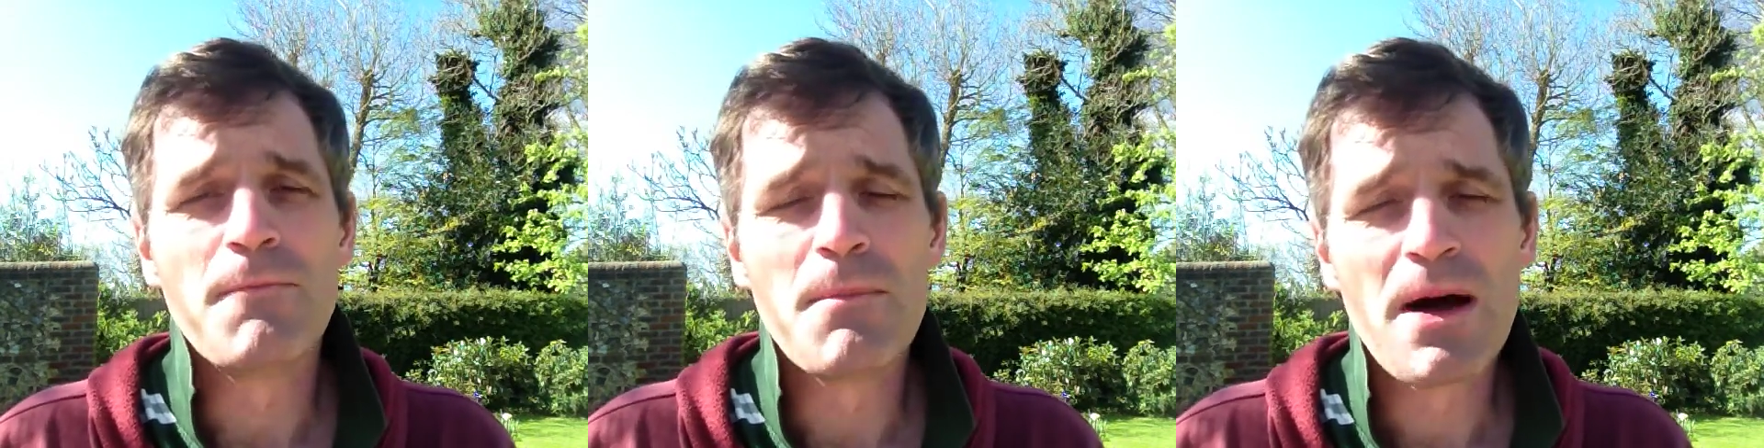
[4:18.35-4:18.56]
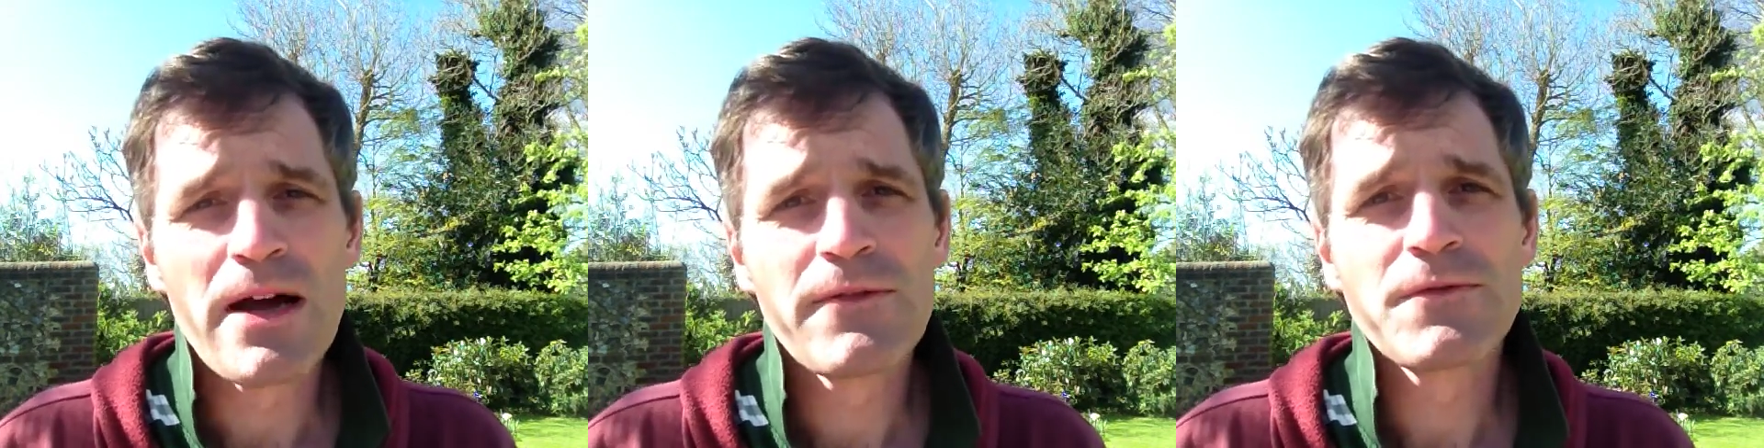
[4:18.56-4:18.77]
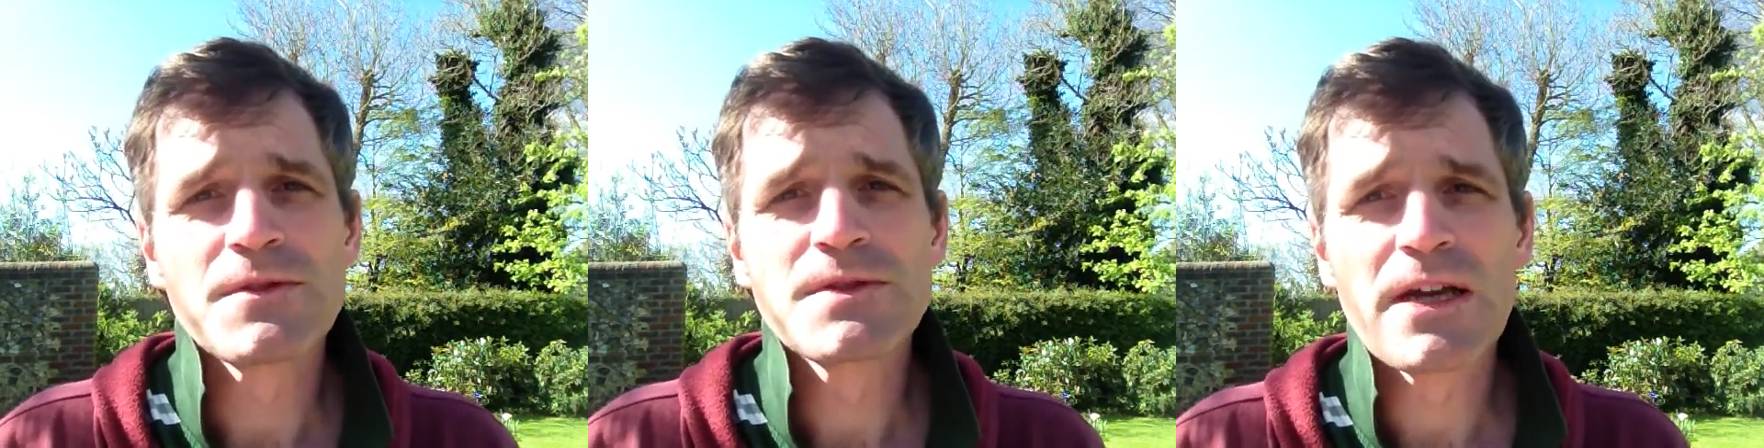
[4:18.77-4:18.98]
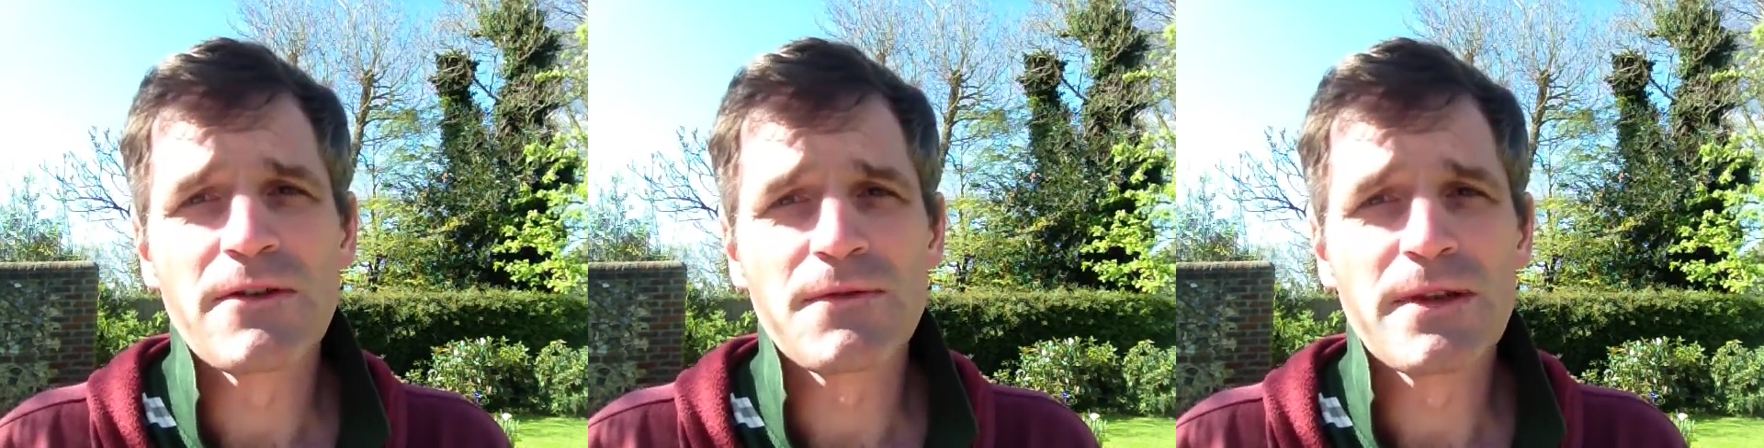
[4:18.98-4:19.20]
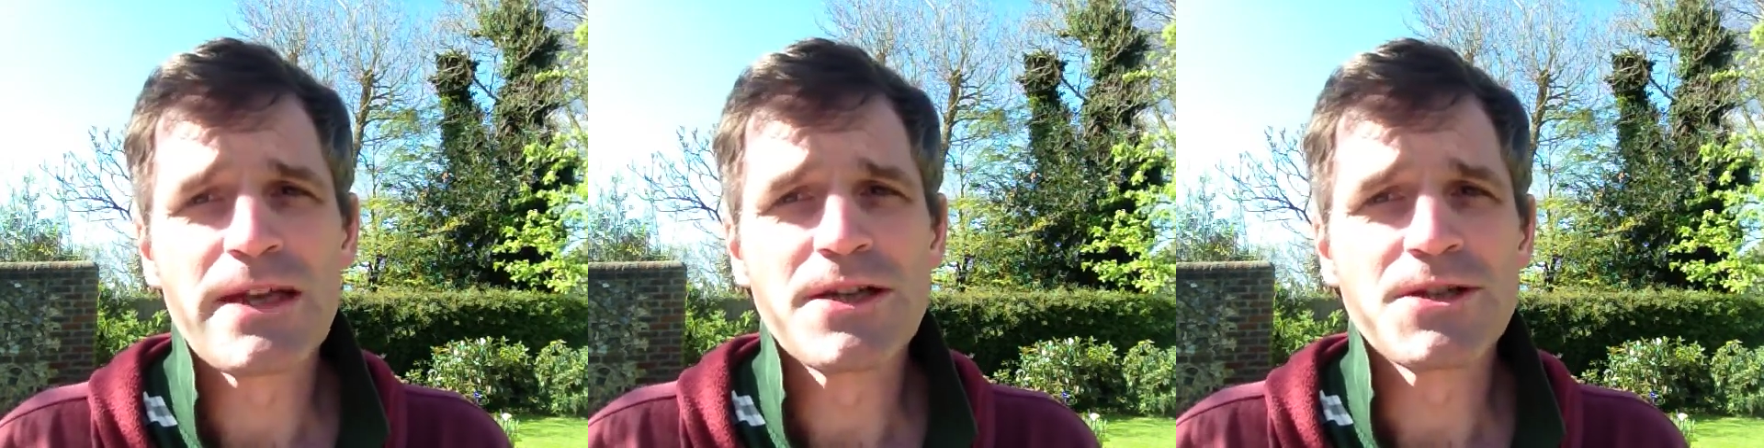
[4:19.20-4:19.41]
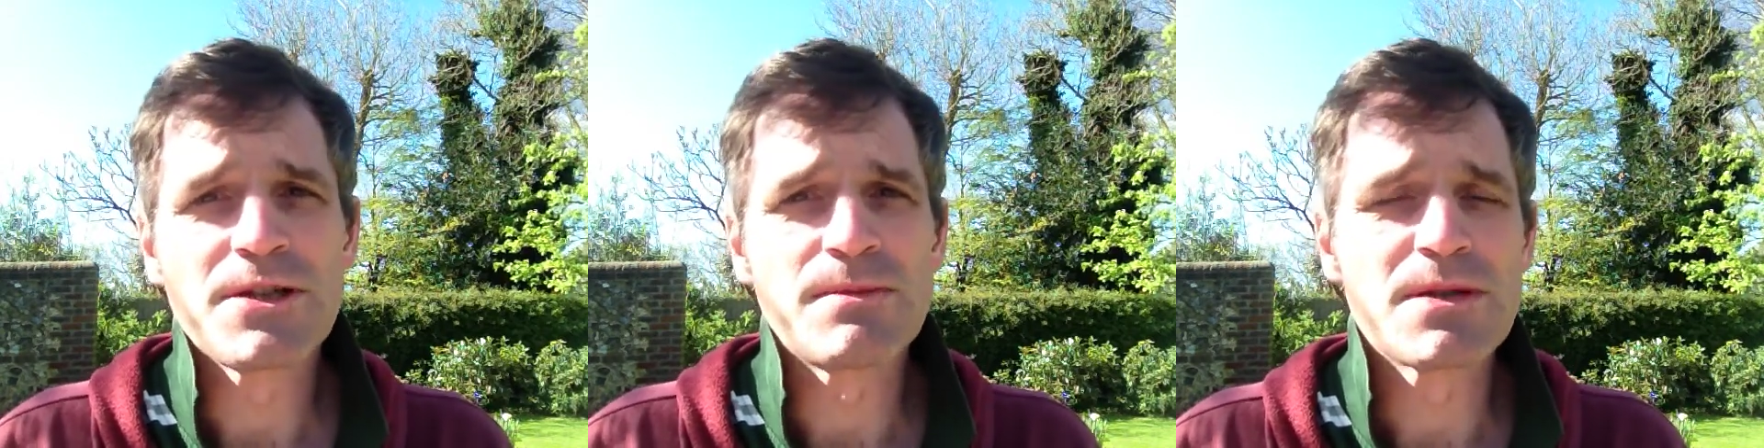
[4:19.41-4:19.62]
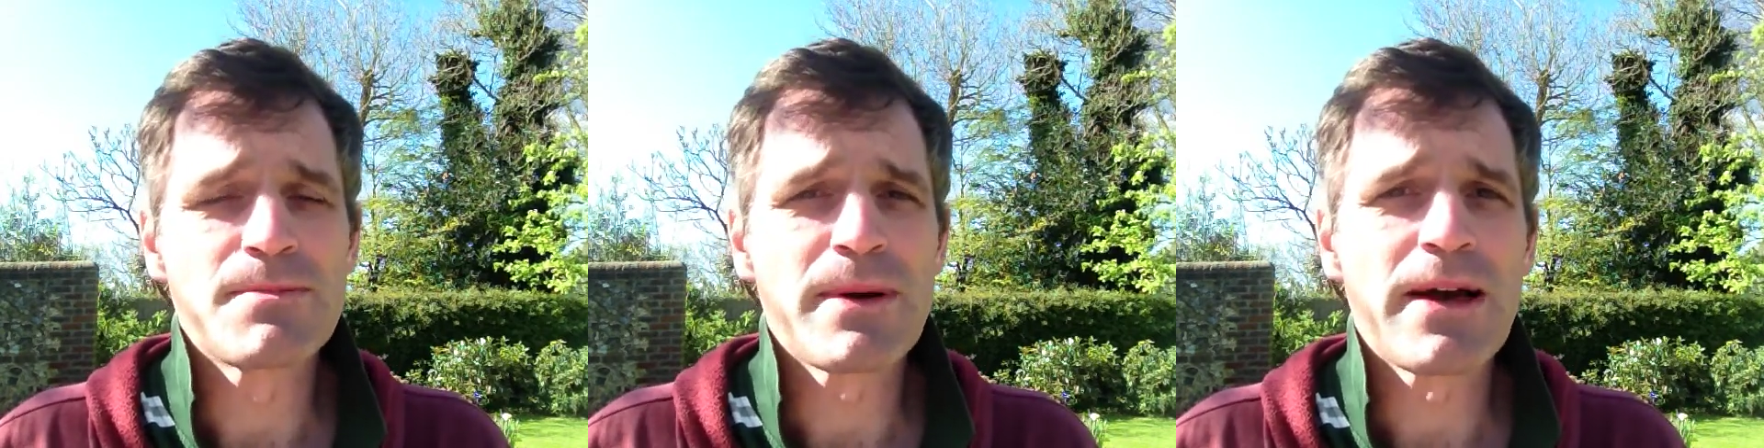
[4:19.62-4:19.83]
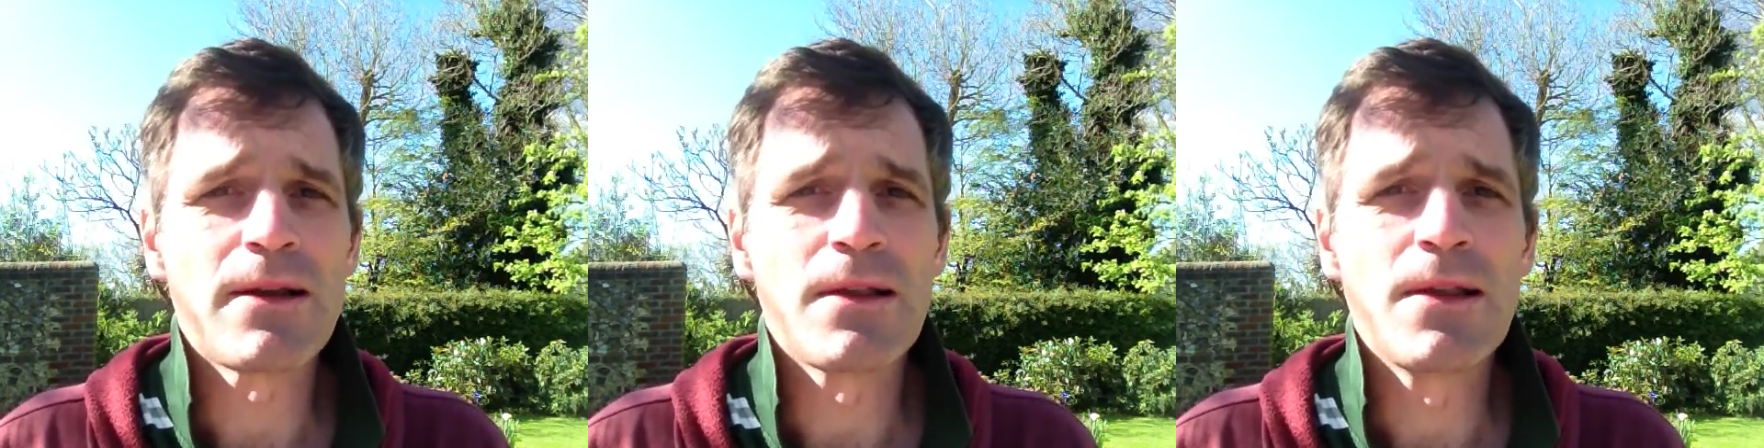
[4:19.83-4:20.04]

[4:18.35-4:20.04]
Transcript: mindful self-leadership is about